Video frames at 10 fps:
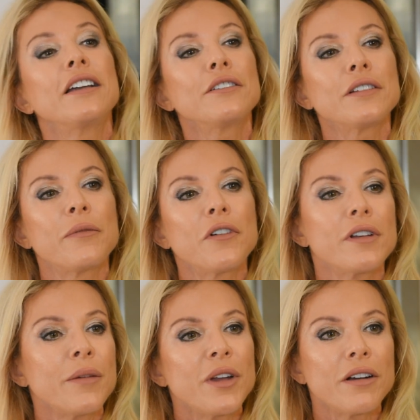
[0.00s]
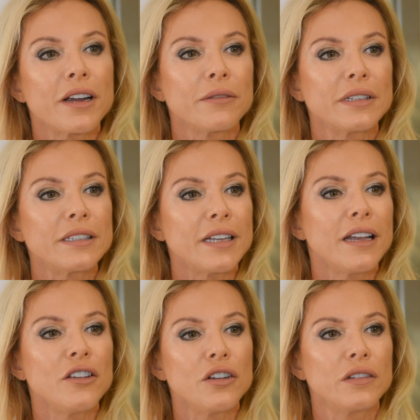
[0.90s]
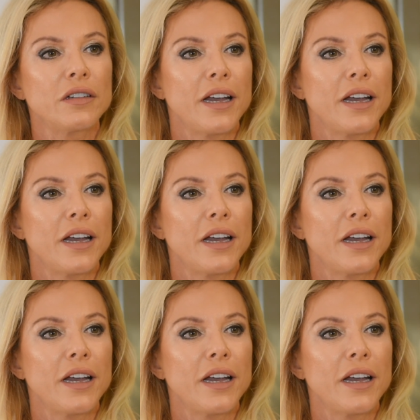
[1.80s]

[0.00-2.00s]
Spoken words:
Because America was 10 years